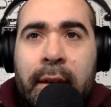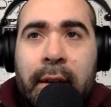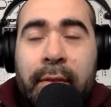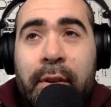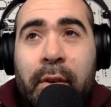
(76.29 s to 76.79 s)

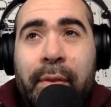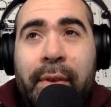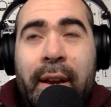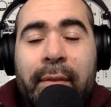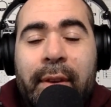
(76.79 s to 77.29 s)
if you are a
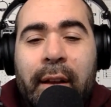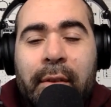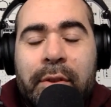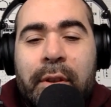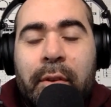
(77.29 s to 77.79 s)
fan of
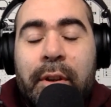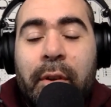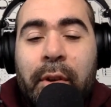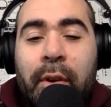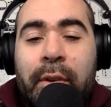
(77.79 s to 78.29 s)
Yellowstone, you'll
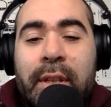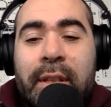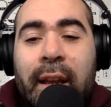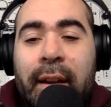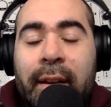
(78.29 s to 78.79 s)
notice
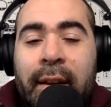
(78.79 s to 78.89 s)
that